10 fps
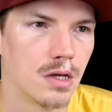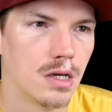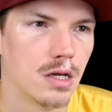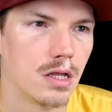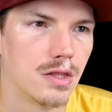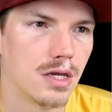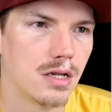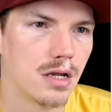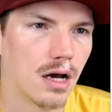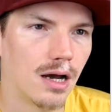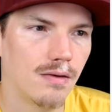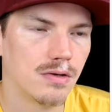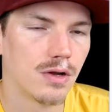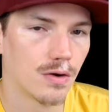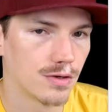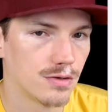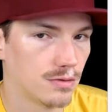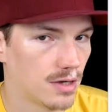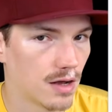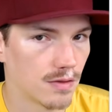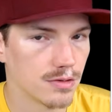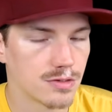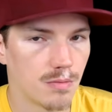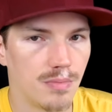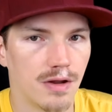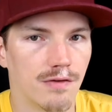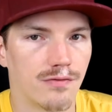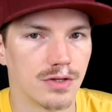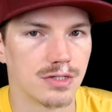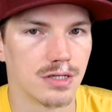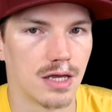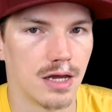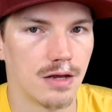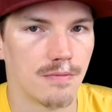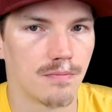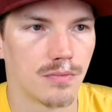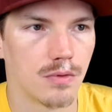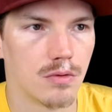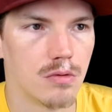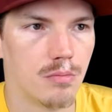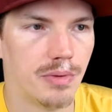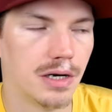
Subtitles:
then I would argue, yeah, there's a benefit to that, but